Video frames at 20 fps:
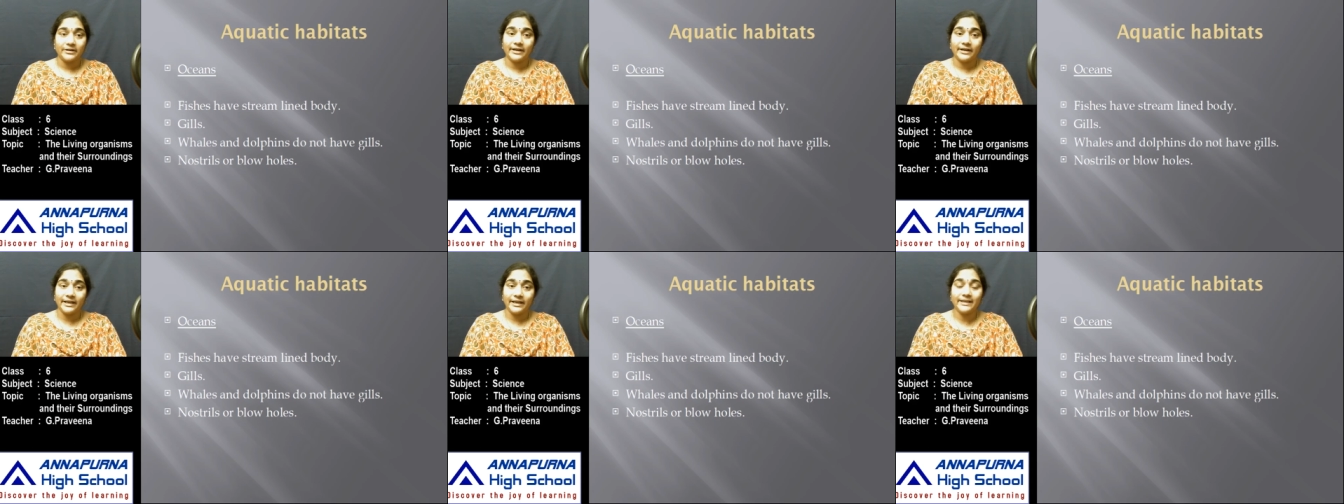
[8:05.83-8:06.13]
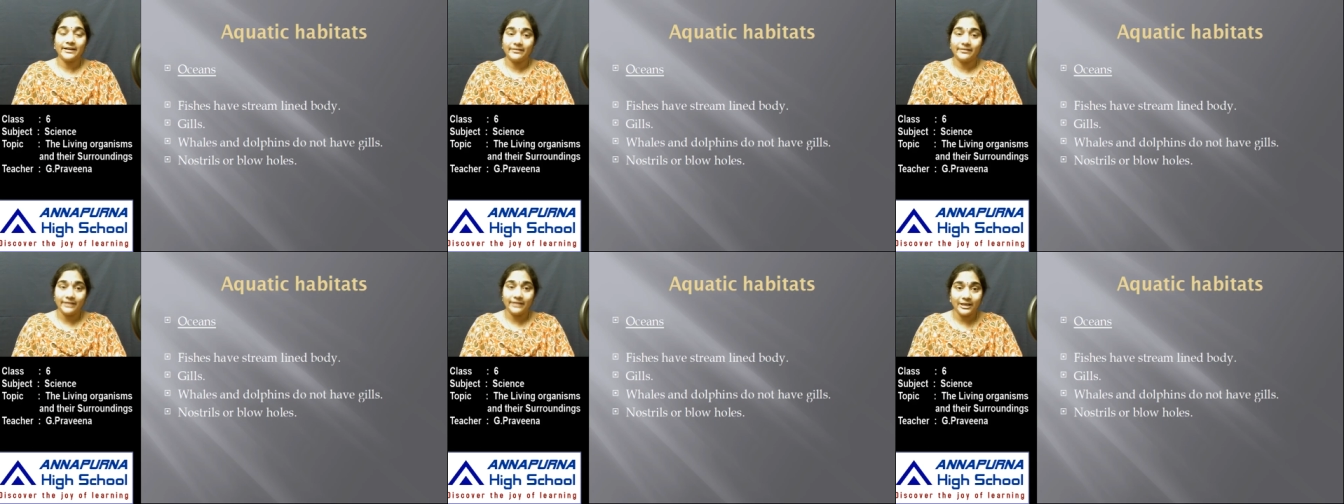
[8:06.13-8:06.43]

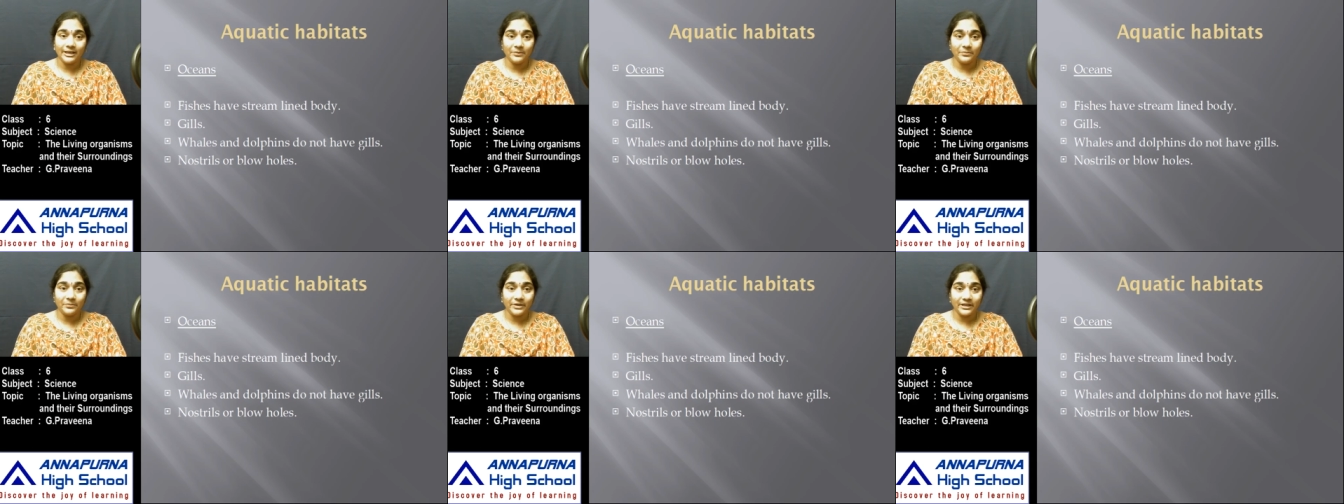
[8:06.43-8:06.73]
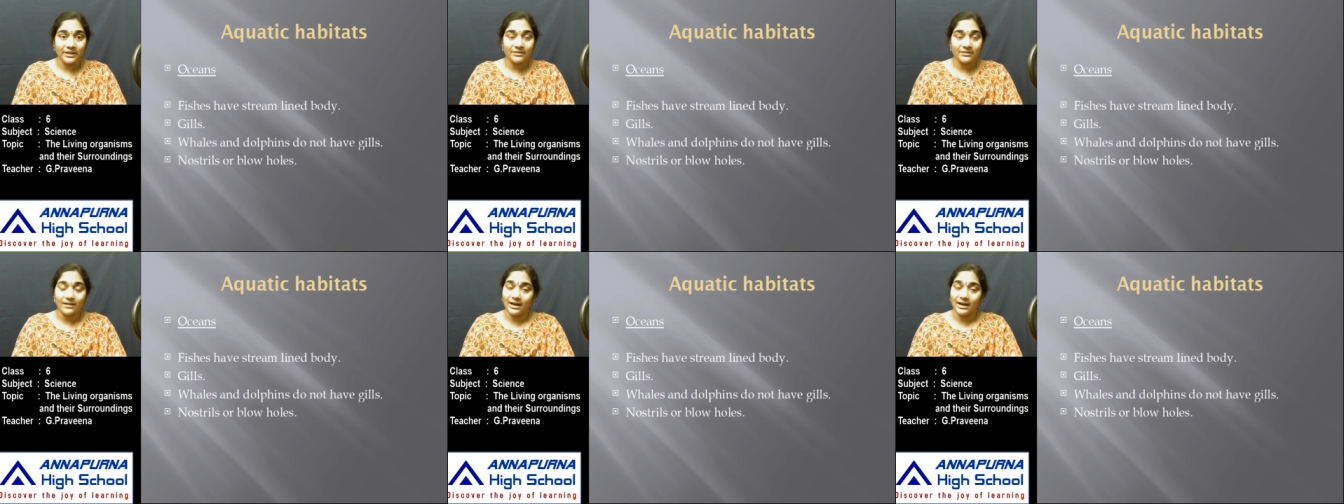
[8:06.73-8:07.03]
take a deep
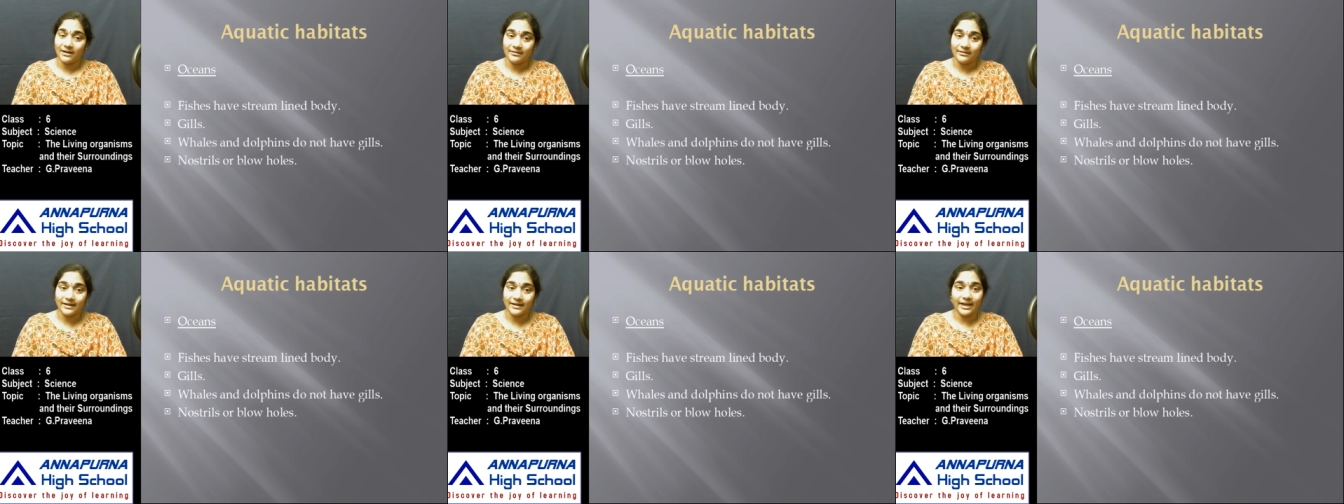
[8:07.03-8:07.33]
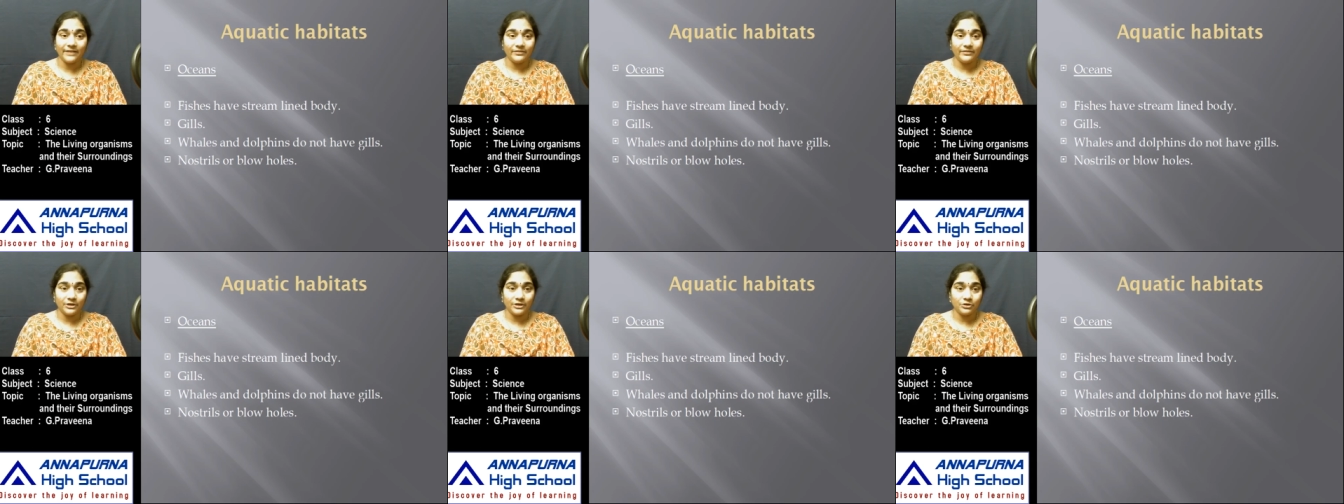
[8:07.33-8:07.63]
breath and
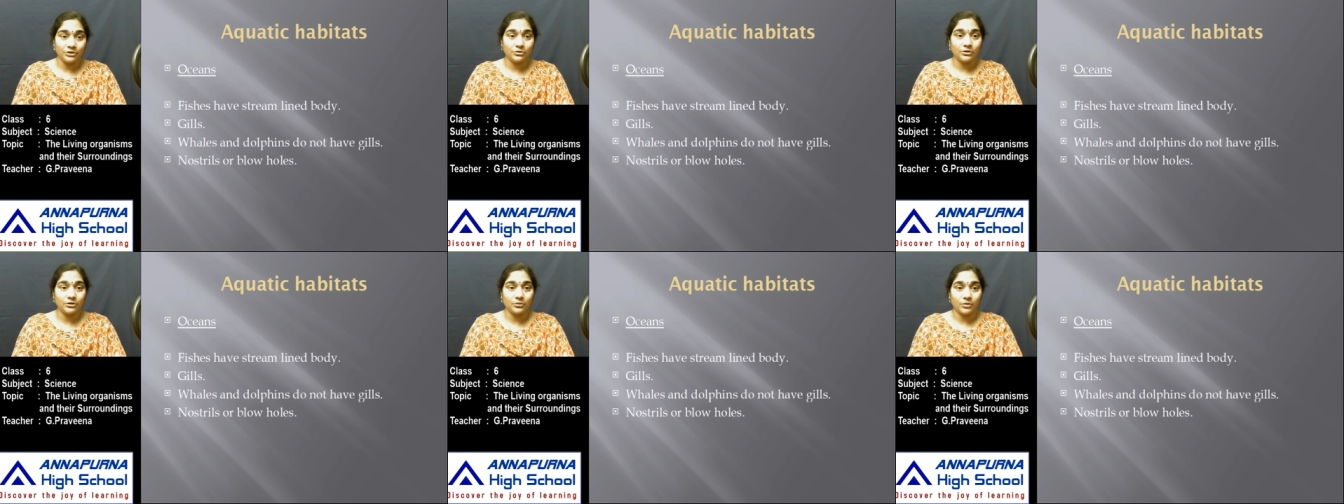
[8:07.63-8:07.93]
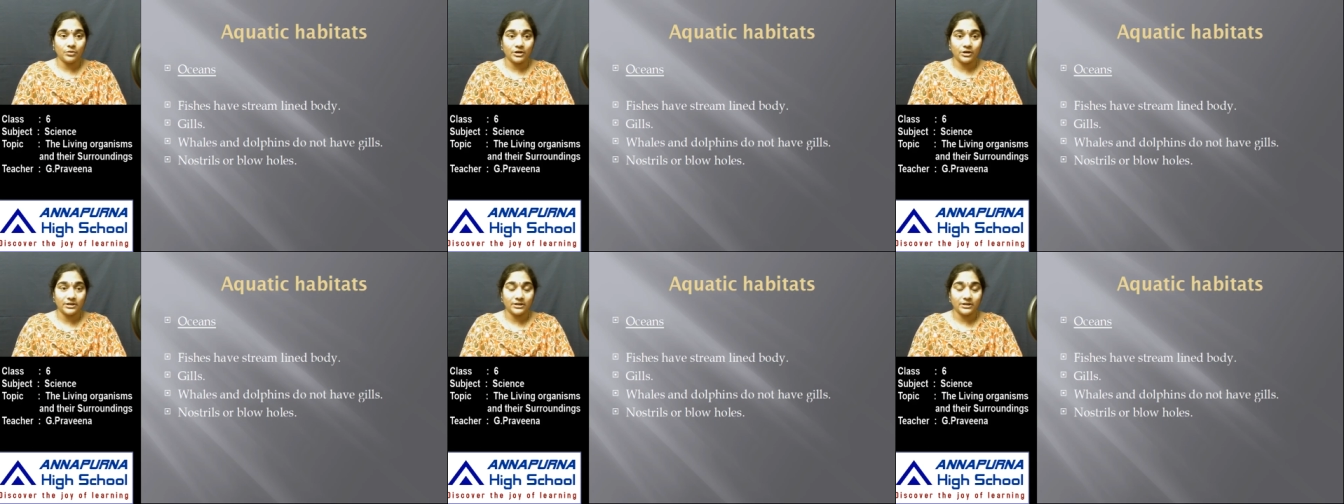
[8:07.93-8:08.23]
dive into the
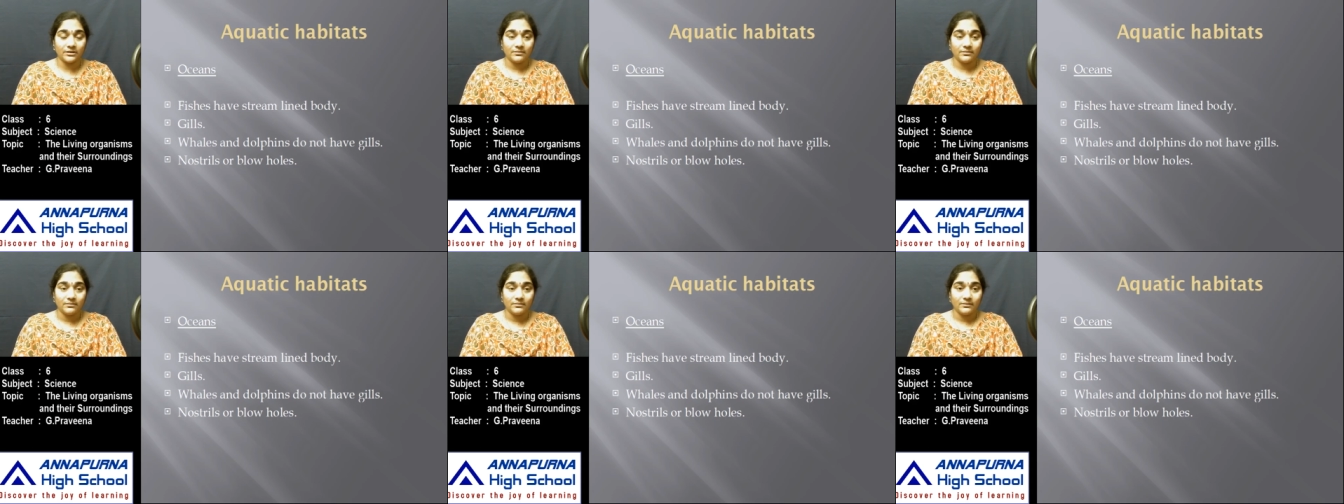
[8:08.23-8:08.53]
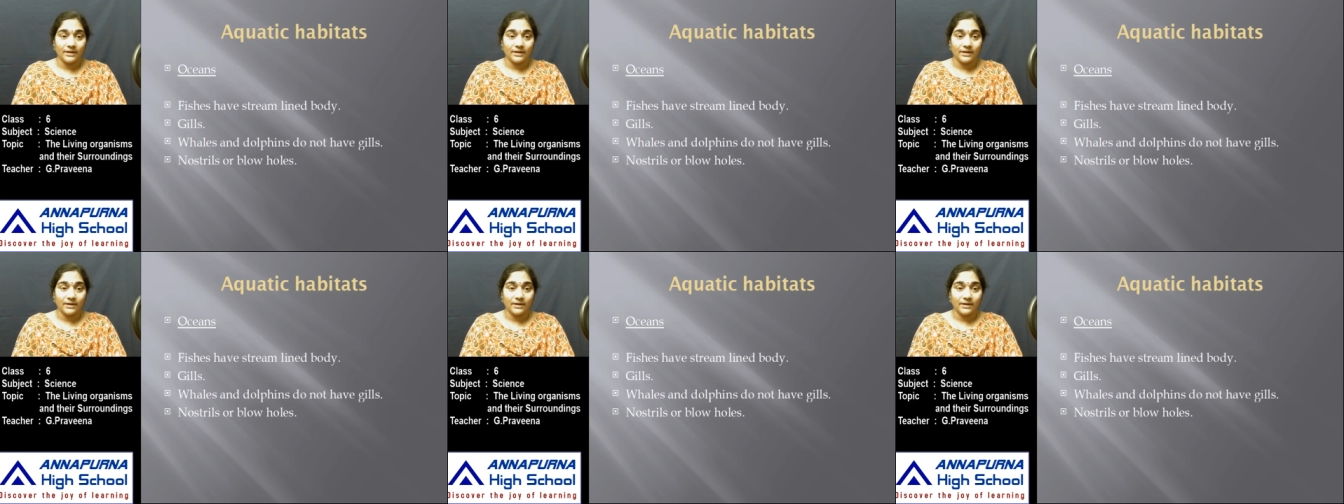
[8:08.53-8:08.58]
water.